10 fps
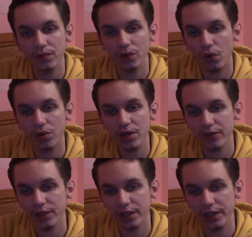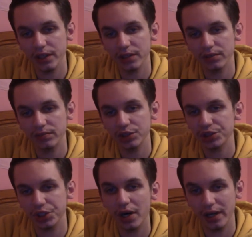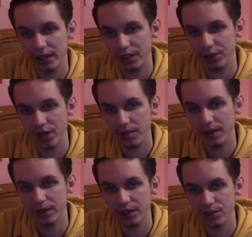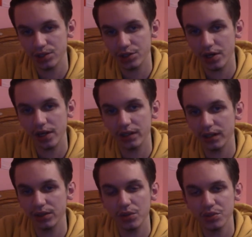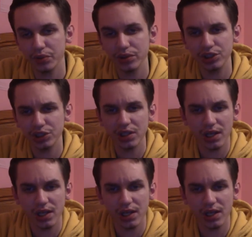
Or even, like, just trying, you know what I mean? Like, just trying. Like, those bullies should have